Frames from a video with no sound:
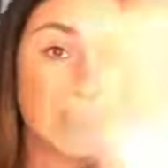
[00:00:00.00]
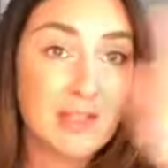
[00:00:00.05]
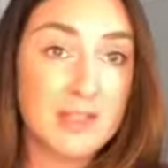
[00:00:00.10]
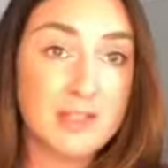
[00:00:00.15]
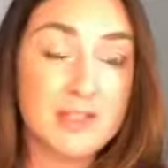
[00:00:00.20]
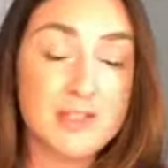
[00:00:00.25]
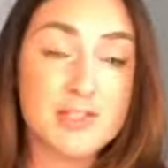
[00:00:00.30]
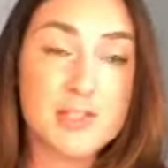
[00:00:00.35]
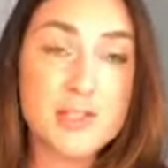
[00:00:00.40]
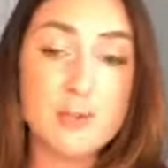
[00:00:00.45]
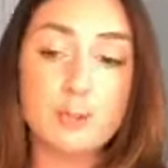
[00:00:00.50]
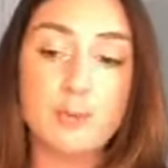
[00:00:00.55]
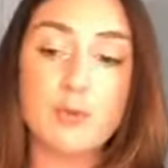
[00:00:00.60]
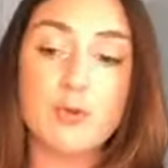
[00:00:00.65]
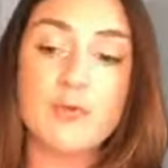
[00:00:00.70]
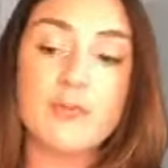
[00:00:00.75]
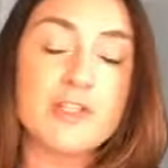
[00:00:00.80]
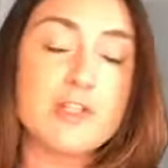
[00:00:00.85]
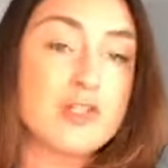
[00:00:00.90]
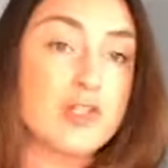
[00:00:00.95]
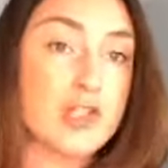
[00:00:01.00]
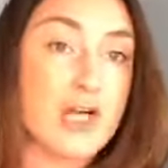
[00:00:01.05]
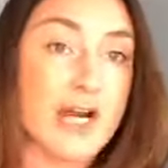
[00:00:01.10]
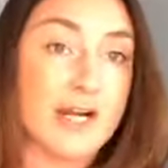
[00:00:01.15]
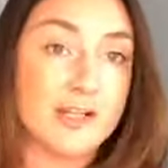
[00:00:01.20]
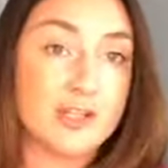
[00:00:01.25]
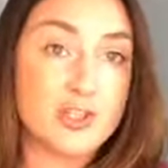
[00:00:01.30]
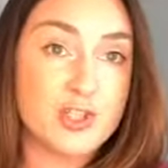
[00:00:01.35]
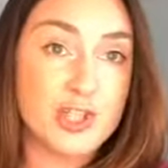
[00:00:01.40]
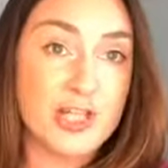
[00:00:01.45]
This is a proven
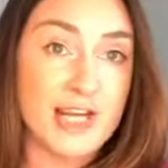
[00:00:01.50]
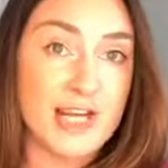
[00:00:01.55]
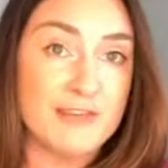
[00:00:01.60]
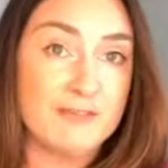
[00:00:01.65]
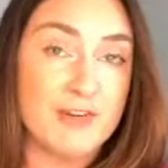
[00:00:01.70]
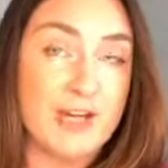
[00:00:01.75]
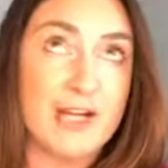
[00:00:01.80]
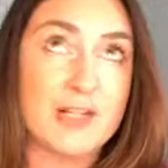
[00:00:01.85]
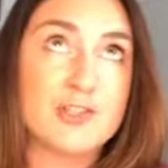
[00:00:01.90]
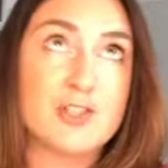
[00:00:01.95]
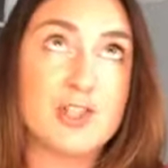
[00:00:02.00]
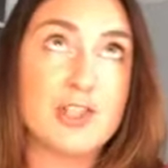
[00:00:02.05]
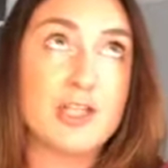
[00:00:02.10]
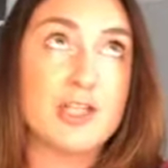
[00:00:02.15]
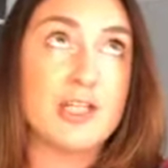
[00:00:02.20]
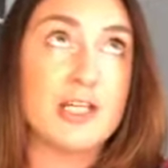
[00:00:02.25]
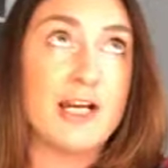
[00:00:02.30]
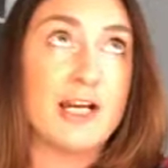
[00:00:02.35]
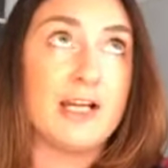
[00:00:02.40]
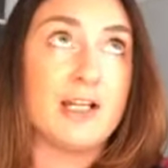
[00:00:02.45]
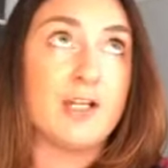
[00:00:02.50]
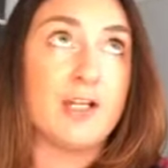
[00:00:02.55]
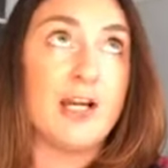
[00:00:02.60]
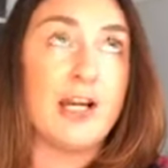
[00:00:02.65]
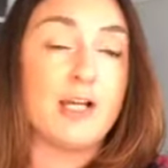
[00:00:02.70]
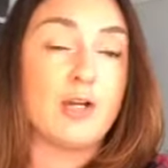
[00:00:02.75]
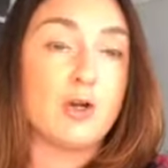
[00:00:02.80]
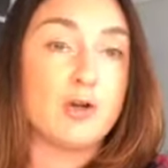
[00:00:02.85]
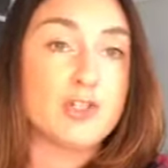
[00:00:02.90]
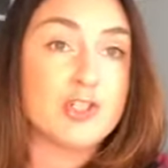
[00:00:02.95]
strategy.
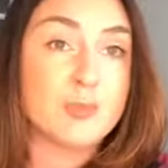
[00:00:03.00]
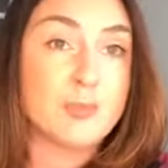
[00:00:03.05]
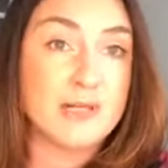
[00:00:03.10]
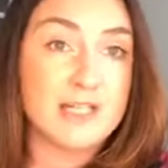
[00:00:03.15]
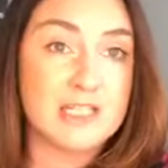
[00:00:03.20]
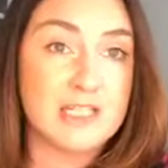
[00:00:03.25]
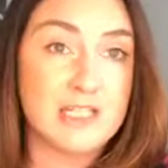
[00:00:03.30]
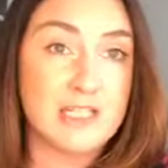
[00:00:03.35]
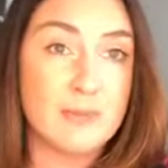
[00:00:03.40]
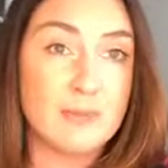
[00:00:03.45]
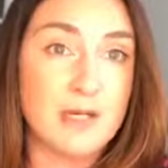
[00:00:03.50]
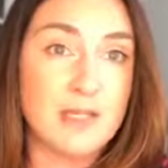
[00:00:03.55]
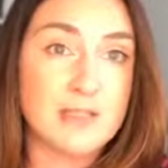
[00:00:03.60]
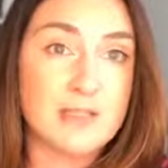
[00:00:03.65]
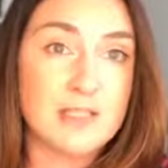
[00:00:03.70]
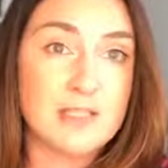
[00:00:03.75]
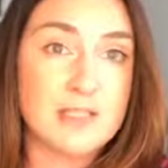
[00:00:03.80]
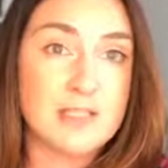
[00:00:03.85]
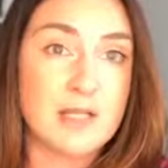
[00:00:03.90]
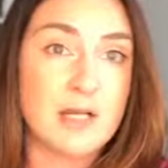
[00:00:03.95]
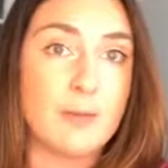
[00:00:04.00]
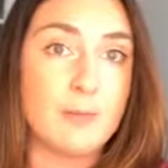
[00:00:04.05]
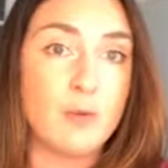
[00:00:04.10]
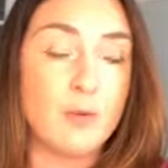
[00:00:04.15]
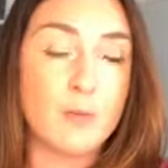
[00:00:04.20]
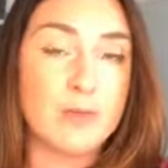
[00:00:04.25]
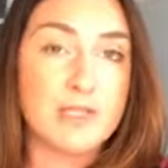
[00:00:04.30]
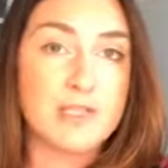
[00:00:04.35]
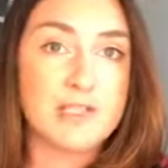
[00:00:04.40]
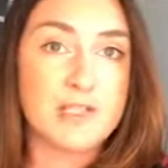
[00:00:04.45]
I coached my team on this a
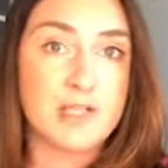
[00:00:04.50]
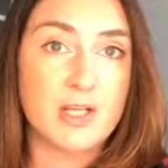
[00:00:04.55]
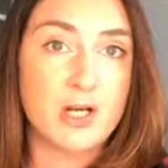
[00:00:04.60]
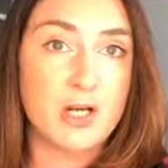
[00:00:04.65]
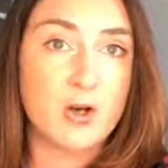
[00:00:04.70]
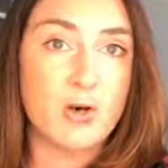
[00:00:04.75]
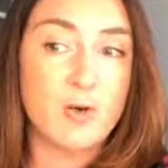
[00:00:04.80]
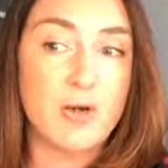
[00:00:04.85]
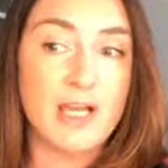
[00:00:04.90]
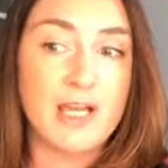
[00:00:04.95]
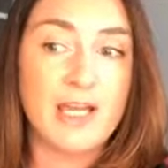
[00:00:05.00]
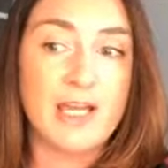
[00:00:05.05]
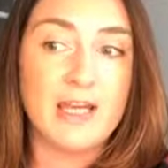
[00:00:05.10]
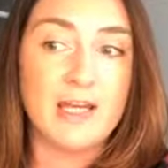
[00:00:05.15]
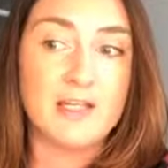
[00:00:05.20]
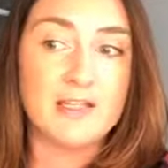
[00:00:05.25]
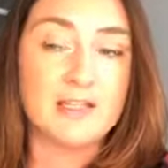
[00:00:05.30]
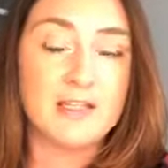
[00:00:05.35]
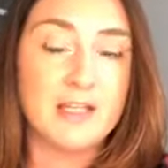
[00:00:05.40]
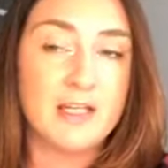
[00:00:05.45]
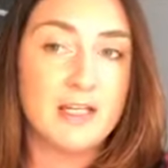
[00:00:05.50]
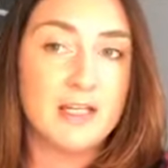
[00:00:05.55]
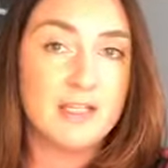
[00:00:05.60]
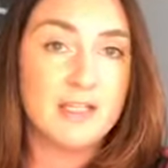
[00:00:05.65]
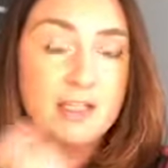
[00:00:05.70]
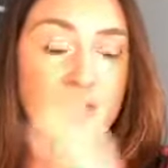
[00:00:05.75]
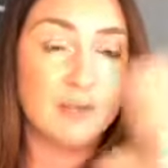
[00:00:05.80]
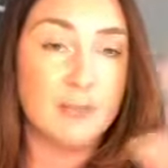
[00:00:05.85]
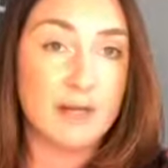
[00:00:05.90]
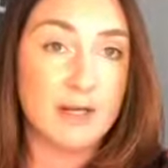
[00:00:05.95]
couple weeks ago, and
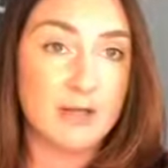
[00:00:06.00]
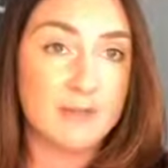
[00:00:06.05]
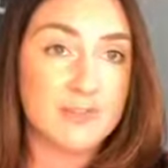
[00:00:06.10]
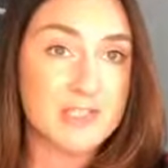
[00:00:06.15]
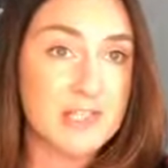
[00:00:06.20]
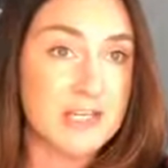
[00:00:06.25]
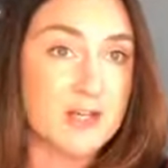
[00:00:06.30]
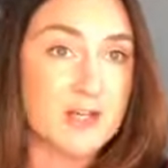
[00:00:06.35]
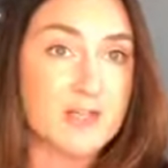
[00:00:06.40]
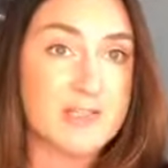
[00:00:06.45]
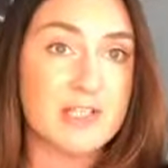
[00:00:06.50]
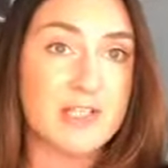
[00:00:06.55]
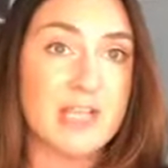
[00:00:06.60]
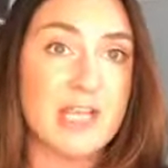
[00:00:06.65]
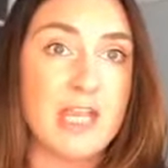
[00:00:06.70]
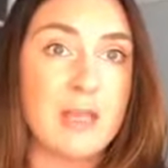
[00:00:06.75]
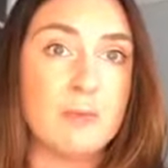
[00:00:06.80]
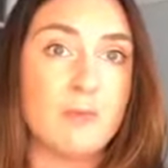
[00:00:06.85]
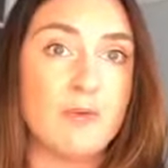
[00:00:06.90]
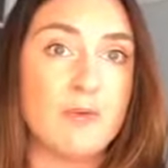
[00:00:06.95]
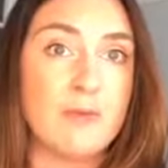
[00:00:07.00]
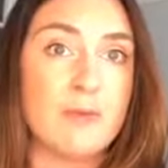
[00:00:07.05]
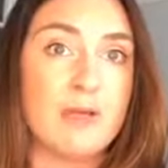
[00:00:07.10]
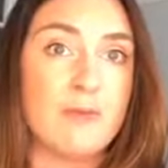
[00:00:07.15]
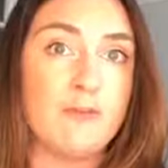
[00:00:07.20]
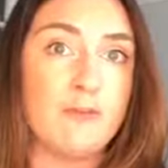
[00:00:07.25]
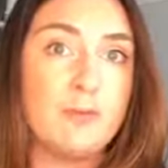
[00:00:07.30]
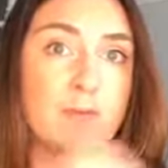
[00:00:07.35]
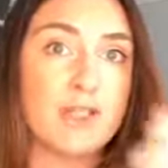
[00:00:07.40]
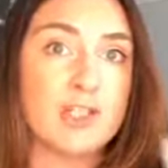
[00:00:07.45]
the amount of sales that came from
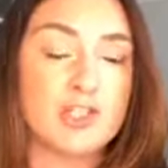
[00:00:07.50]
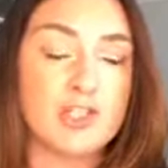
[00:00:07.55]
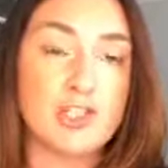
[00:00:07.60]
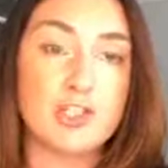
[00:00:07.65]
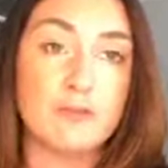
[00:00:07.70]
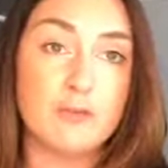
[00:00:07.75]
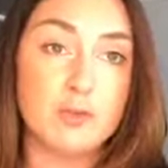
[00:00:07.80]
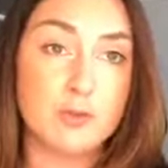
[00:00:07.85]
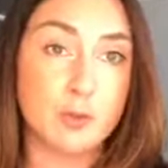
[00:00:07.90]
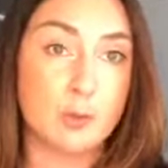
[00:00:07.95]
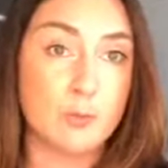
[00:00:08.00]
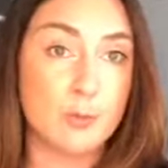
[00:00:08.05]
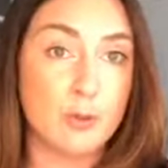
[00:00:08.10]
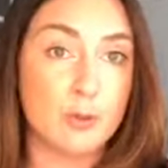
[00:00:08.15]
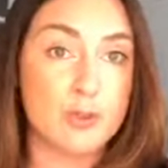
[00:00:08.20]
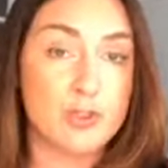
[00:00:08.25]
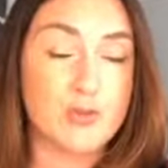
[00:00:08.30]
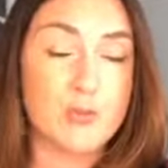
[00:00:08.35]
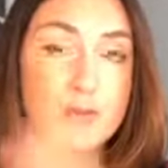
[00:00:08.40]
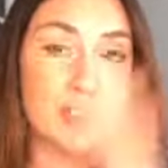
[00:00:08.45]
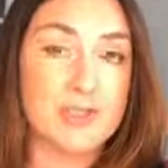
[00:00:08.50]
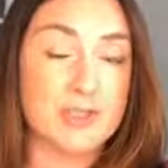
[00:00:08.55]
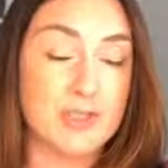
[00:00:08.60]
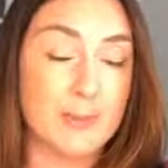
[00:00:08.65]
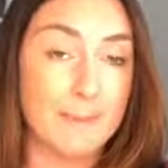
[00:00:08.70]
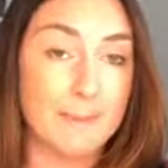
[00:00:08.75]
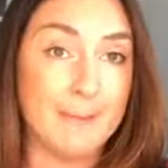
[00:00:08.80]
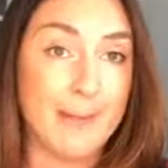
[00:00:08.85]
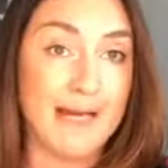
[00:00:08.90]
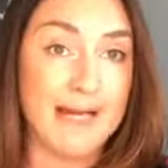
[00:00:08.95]
it from each individual post was
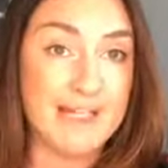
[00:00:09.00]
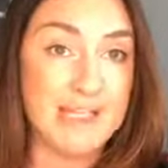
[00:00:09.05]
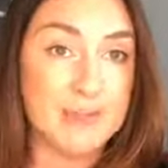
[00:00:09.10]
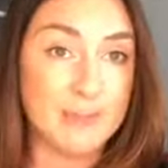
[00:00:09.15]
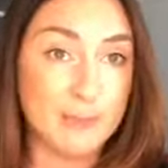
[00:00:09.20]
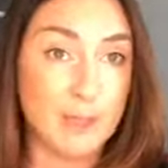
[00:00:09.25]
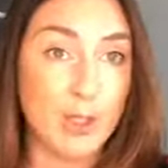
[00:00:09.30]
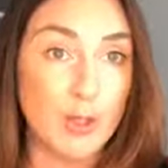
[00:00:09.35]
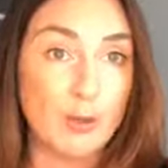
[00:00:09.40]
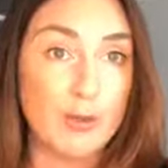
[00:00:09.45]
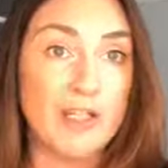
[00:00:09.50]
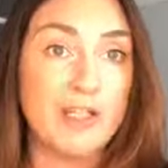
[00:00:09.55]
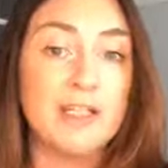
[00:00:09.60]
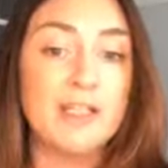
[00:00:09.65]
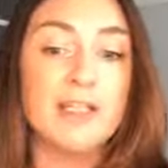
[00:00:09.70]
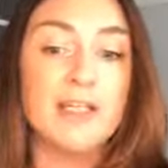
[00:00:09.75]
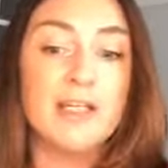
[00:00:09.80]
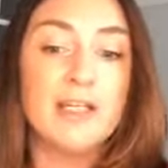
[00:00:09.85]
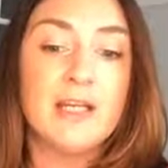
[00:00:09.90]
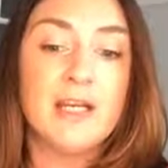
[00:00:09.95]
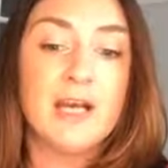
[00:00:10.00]
mind-blowing.